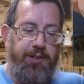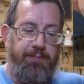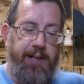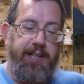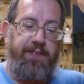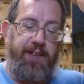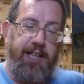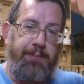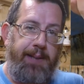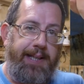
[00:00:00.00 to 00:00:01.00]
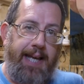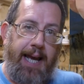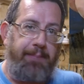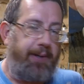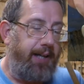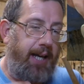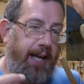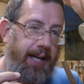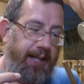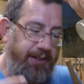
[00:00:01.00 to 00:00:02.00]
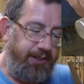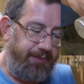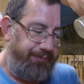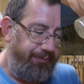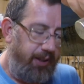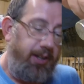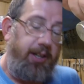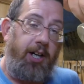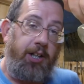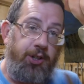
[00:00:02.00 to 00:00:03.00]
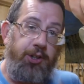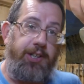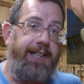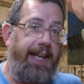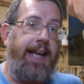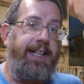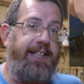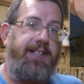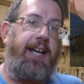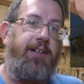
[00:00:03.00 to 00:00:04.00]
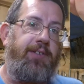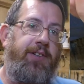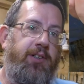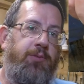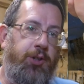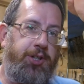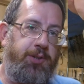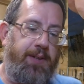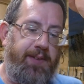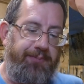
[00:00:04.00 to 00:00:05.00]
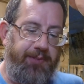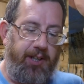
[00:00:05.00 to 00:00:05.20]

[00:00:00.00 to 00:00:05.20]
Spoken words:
made it a fairly big gap, and I couldn't get any sound of it whatsoever.